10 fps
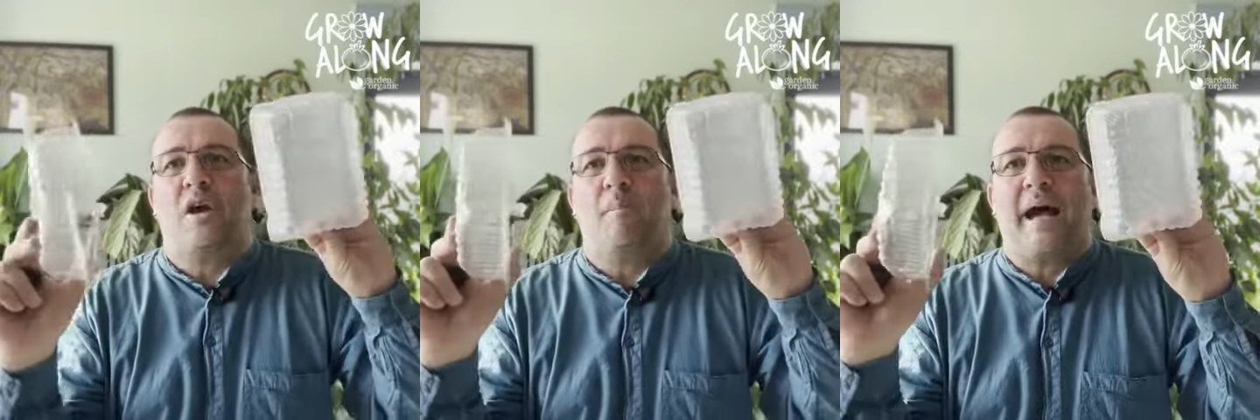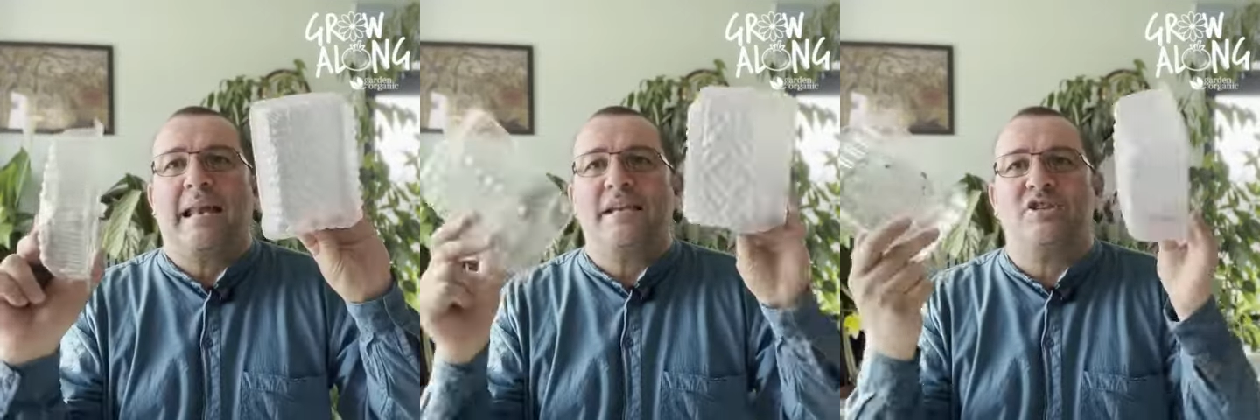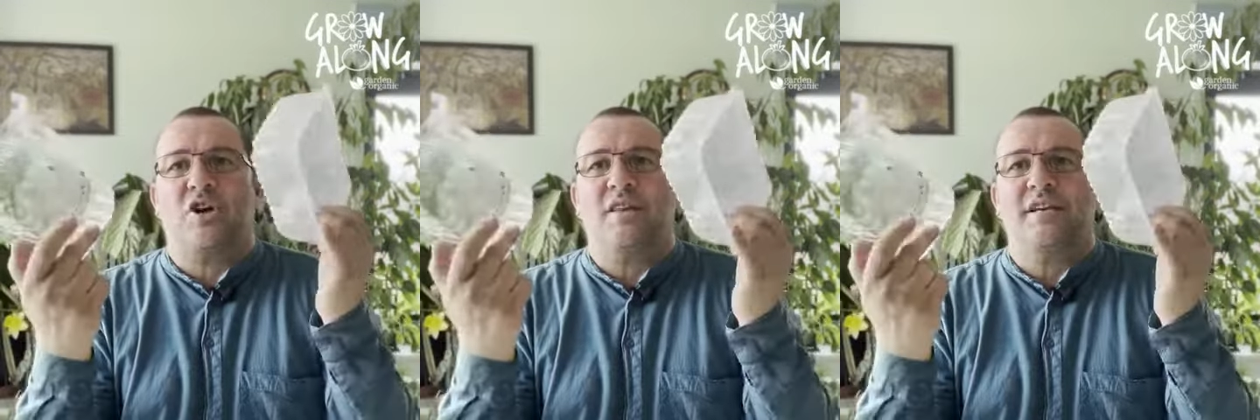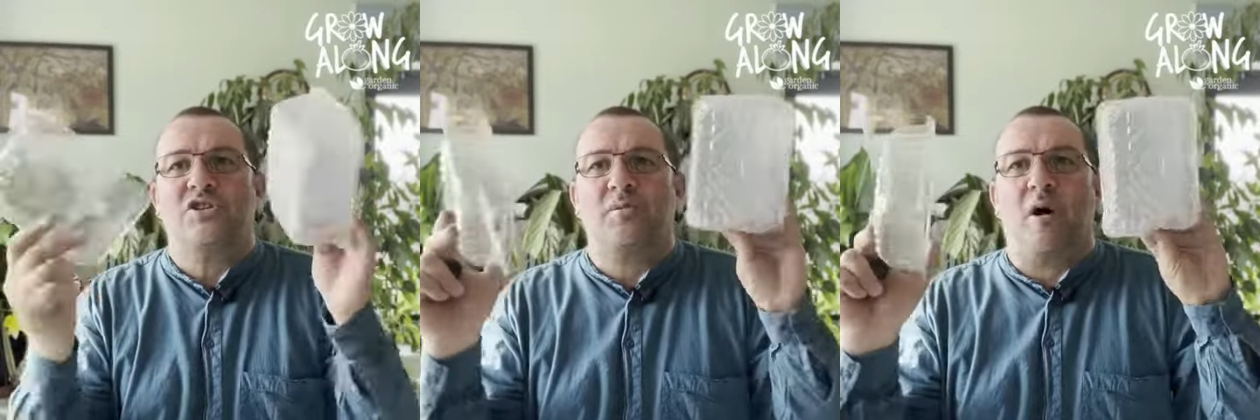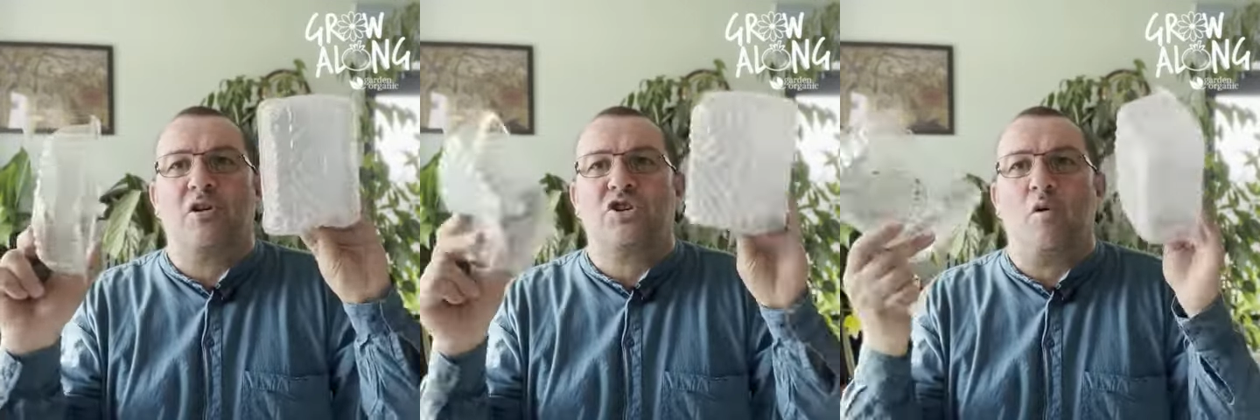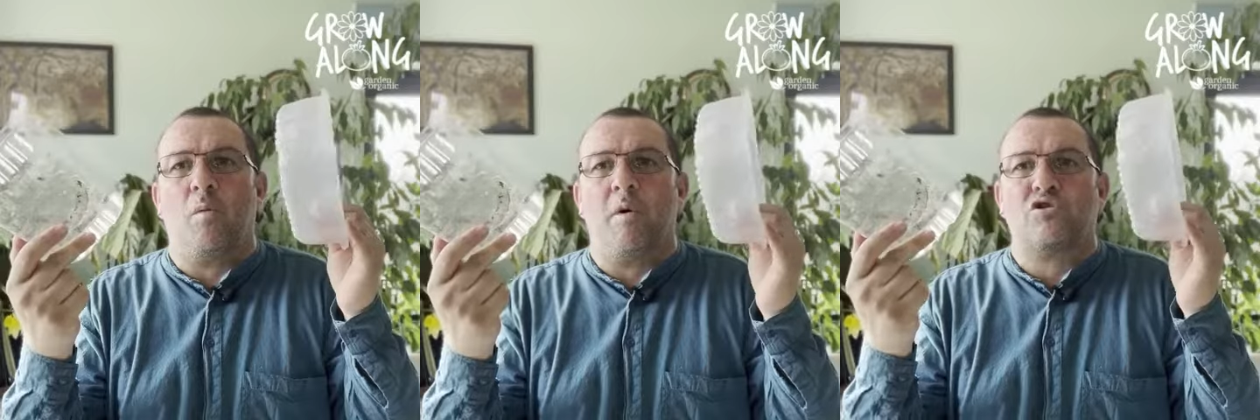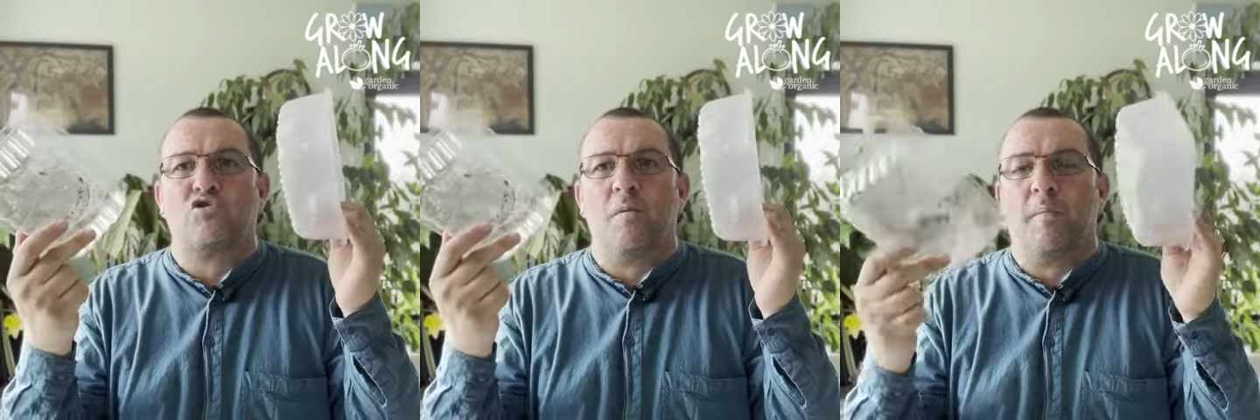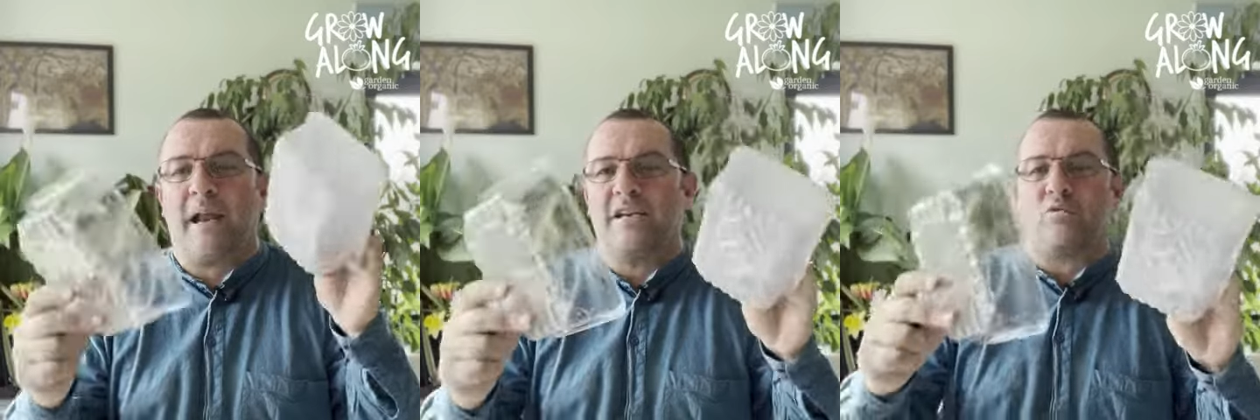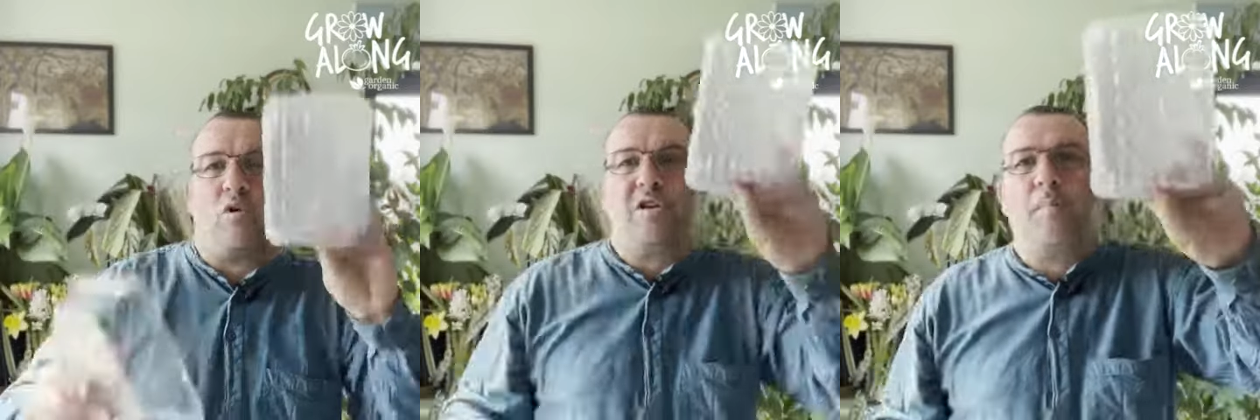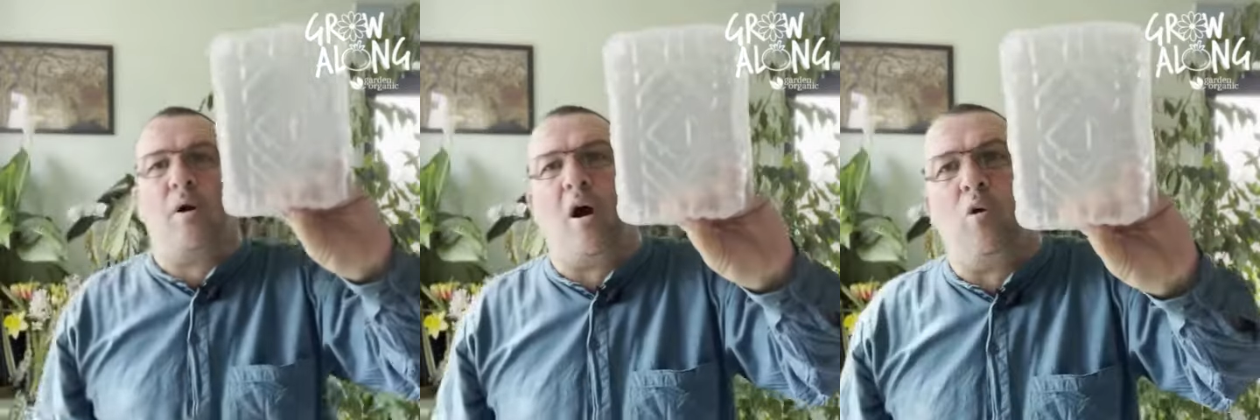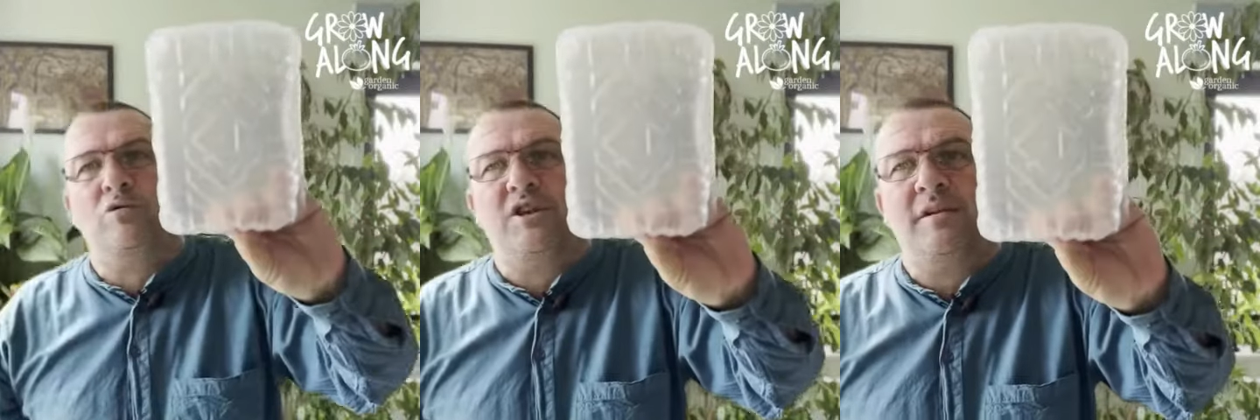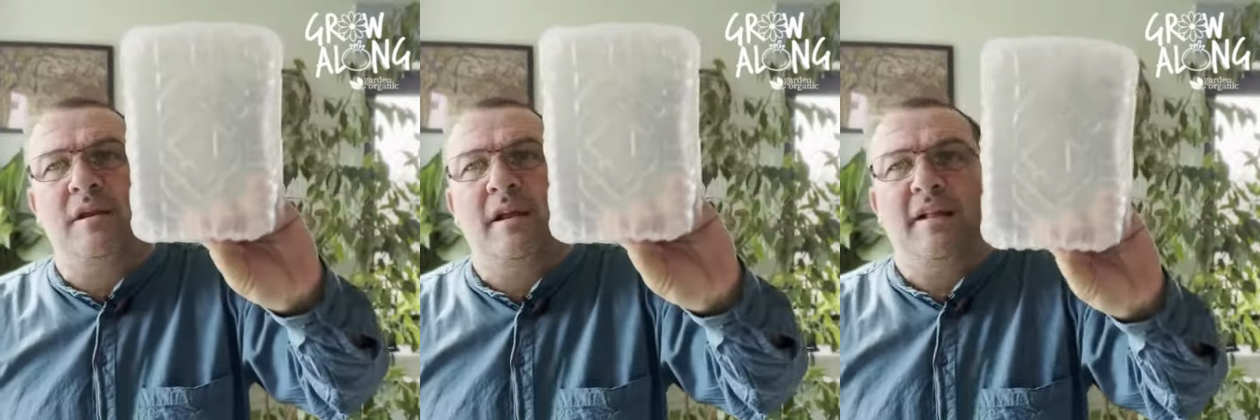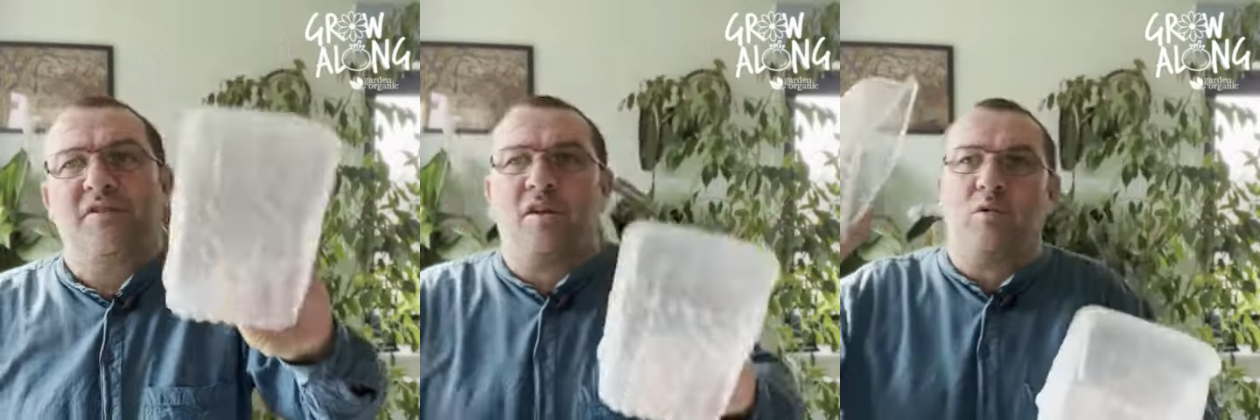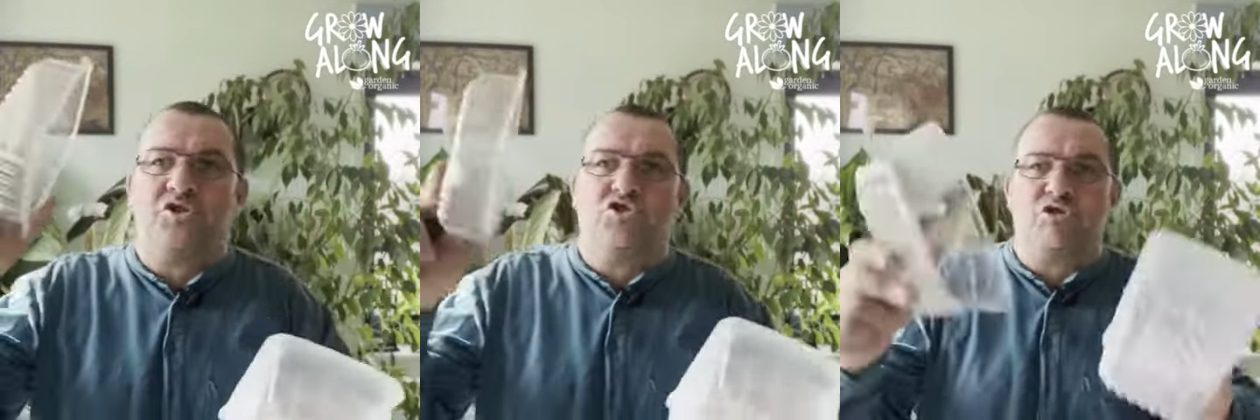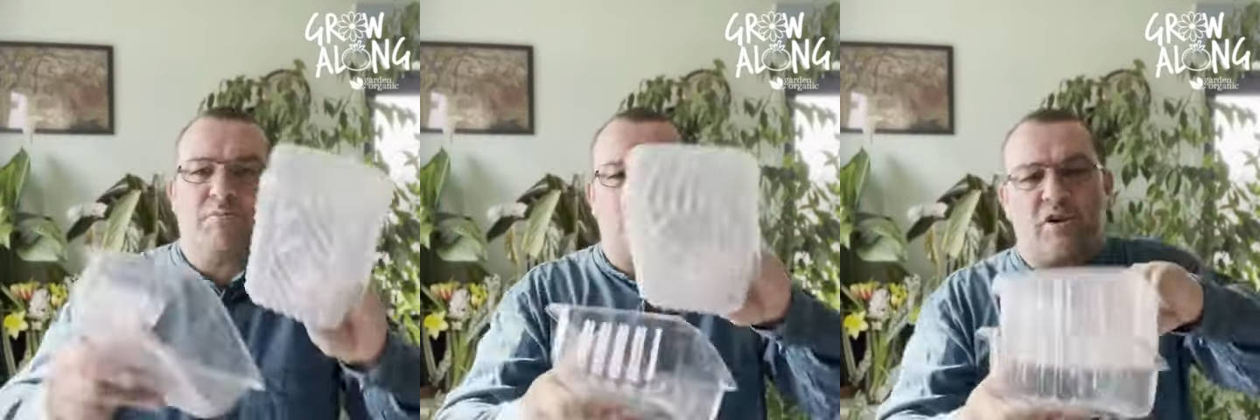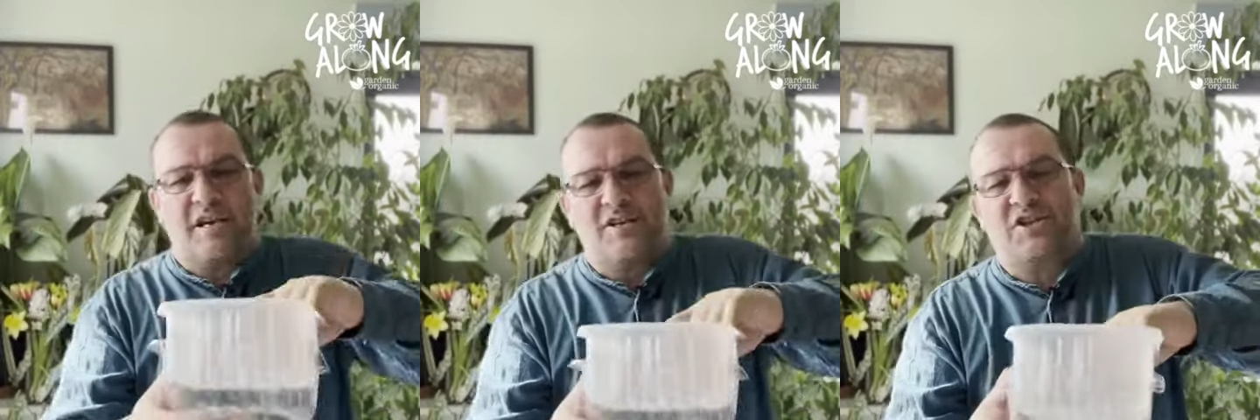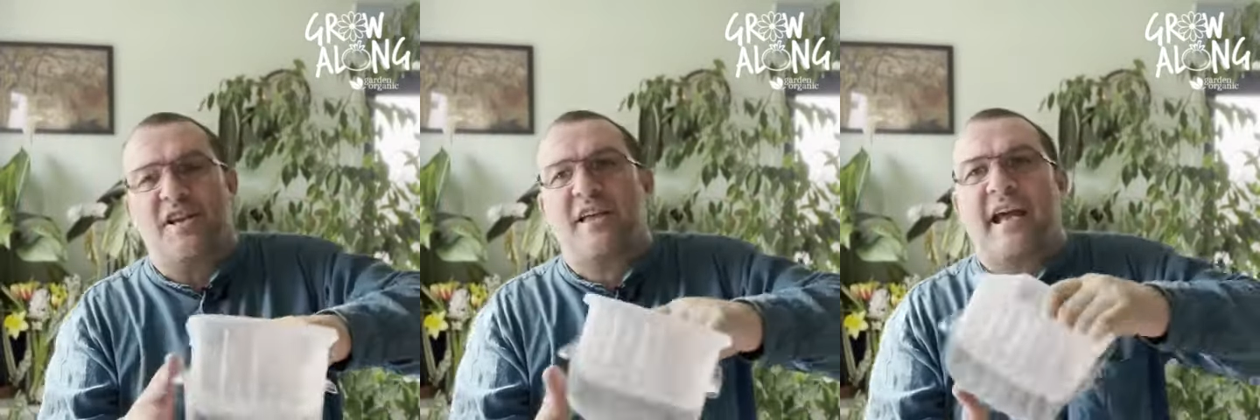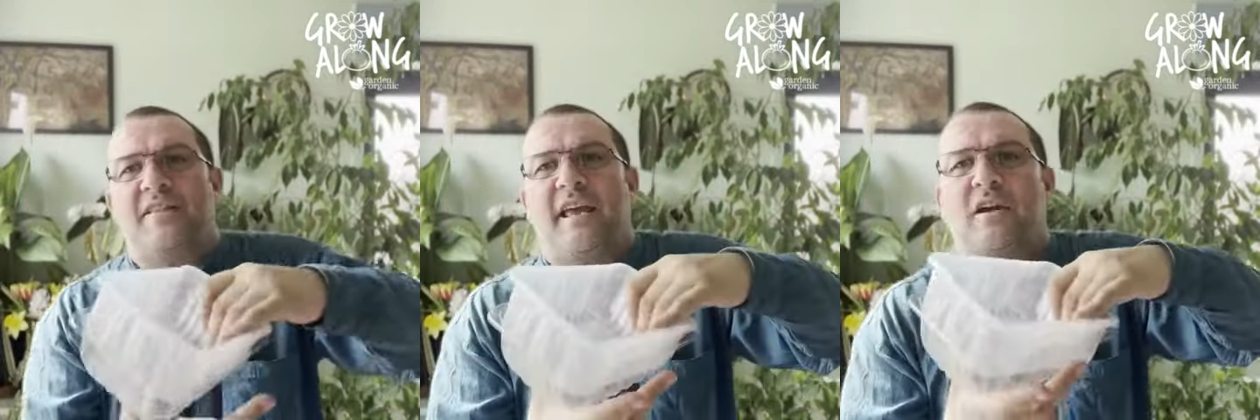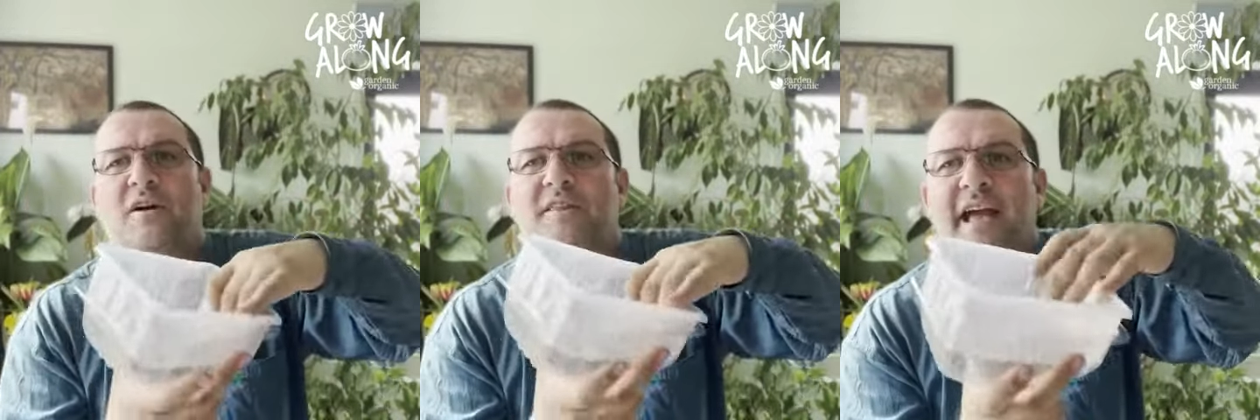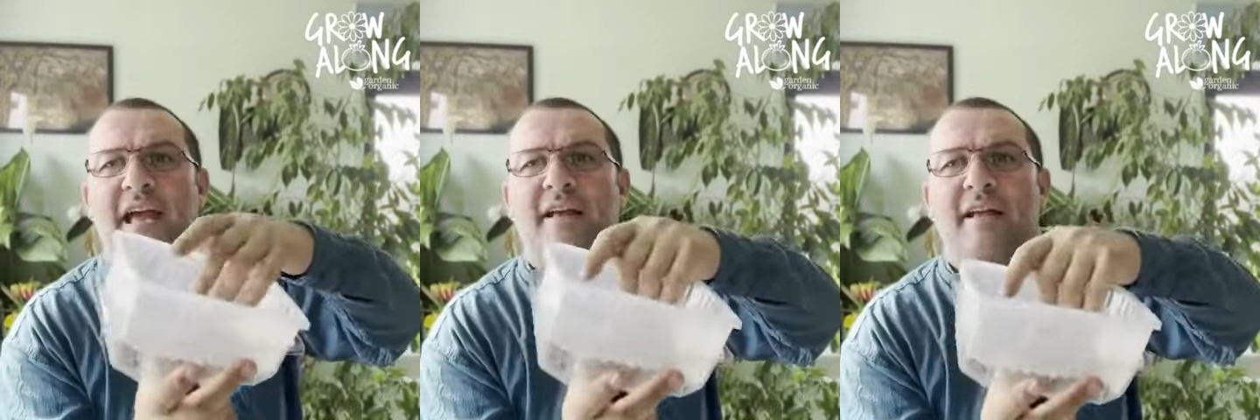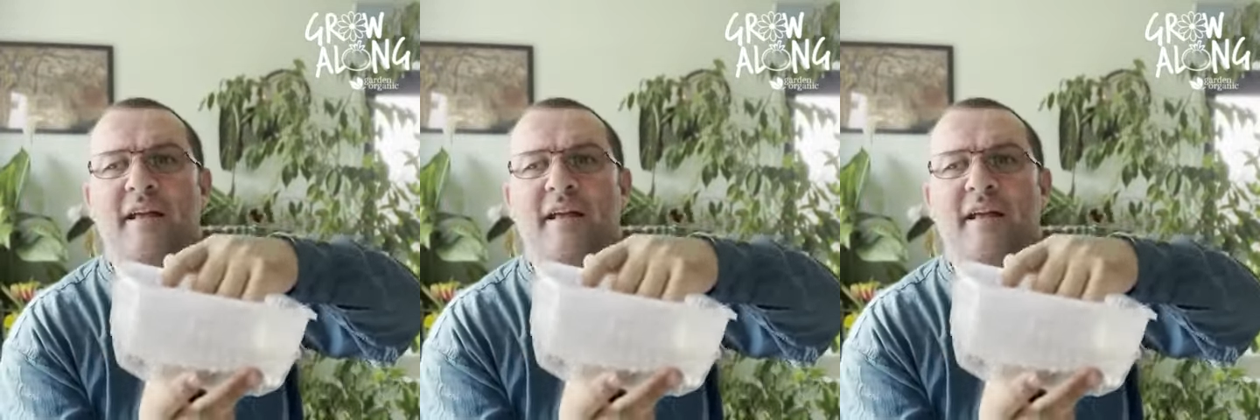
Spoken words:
pallets like this, tomato or mushroom pallets. One you put holes in. The other one's a drip tray. You sit that in there like that.